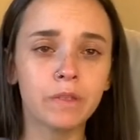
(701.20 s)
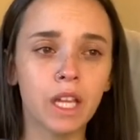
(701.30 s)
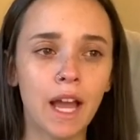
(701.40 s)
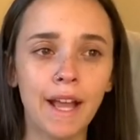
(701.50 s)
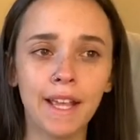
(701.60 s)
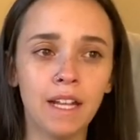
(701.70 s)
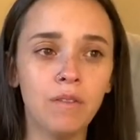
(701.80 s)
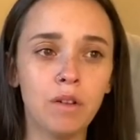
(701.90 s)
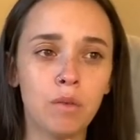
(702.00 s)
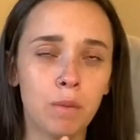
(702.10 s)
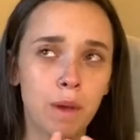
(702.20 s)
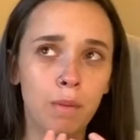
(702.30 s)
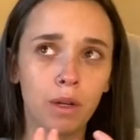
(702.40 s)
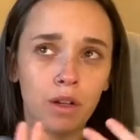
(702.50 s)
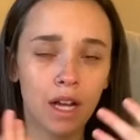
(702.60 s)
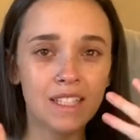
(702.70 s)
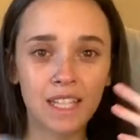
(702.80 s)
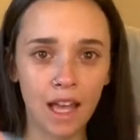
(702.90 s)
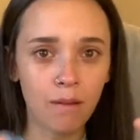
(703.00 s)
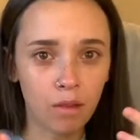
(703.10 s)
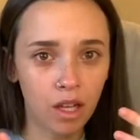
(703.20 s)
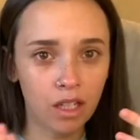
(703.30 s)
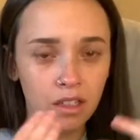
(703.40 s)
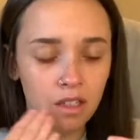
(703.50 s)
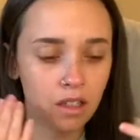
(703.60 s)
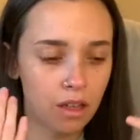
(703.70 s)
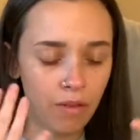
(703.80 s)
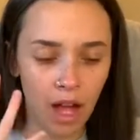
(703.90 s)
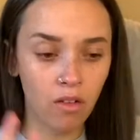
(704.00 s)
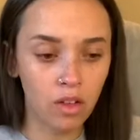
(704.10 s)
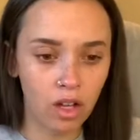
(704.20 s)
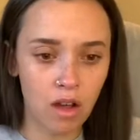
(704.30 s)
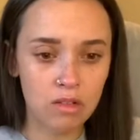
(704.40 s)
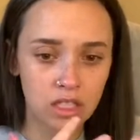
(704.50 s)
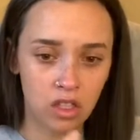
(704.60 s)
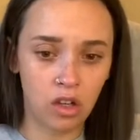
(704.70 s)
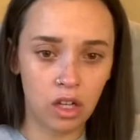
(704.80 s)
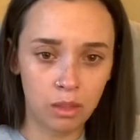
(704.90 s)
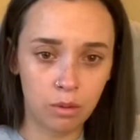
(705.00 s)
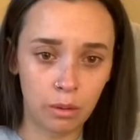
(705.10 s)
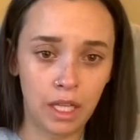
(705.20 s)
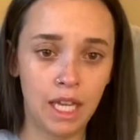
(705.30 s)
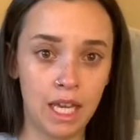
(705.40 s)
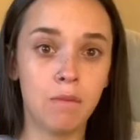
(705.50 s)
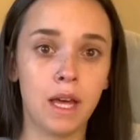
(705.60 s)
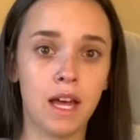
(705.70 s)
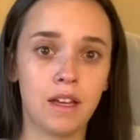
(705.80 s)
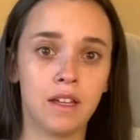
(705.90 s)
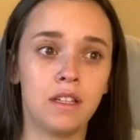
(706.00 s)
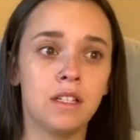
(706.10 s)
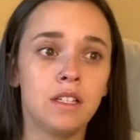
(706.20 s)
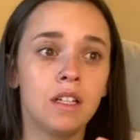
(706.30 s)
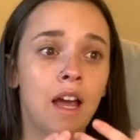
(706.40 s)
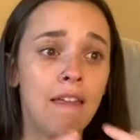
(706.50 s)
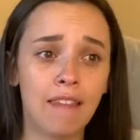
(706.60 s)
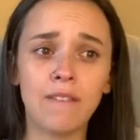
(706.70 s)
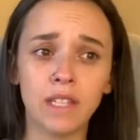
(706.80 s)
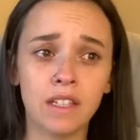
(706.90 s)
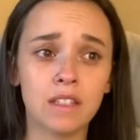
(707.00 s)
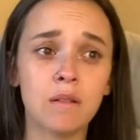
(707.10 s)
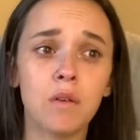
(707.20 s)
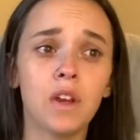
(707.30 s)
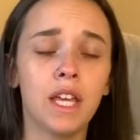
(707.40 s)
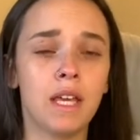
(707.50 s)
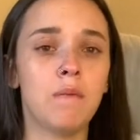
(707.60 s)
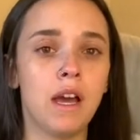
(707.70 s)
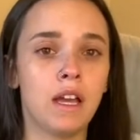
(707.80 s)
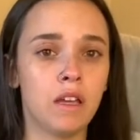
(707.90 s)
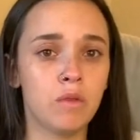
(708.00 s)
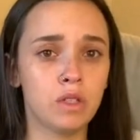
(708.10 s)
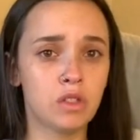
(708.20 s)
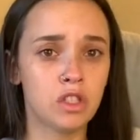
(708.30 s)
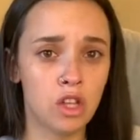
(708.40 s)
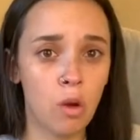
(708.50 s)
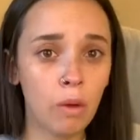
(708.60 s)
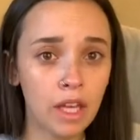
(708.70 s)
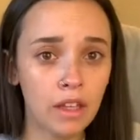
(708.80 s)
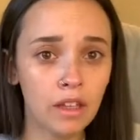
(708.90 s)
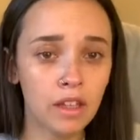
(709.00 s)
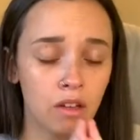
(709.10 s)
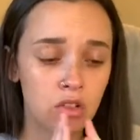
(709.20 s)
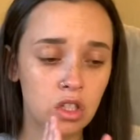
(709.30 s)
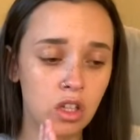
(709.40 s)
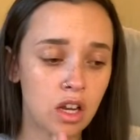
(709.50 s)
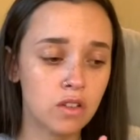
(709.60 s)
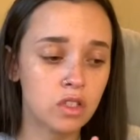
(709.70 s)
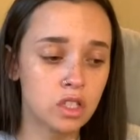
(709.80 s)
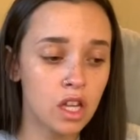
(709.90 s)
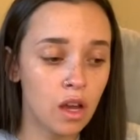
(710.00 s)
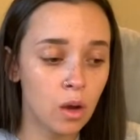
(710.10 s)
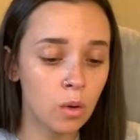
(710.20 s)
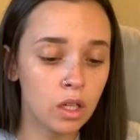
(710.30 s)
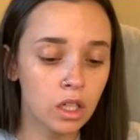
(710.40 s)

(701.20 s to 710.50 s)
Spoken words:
I can't even remember a timeline of how long I was gone, but when I came back, I left in the summer. When I came back, it was snowing, and there was a lot of snow.